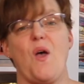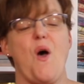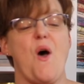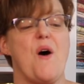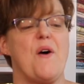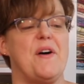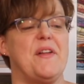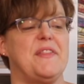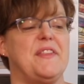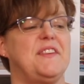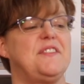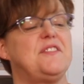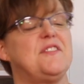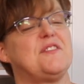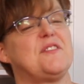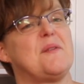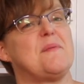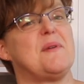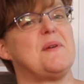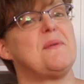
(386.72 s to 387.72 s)
All this
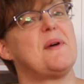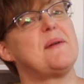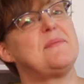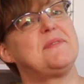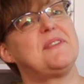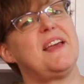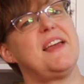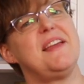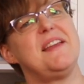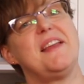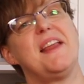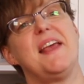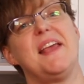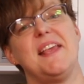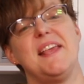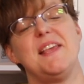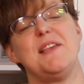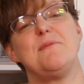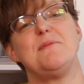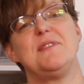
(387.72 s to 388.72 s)
is on my website,
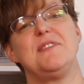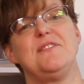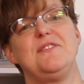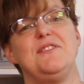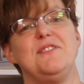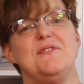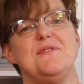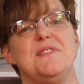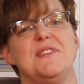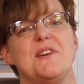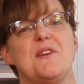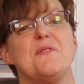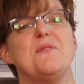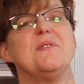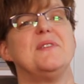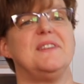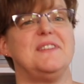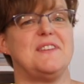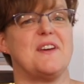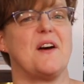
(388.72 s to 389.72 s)

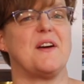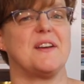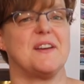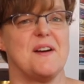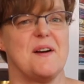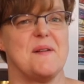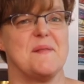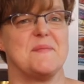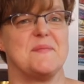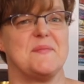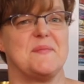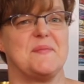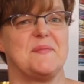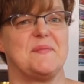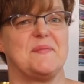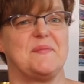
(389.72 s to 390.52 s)
epidastudio.com.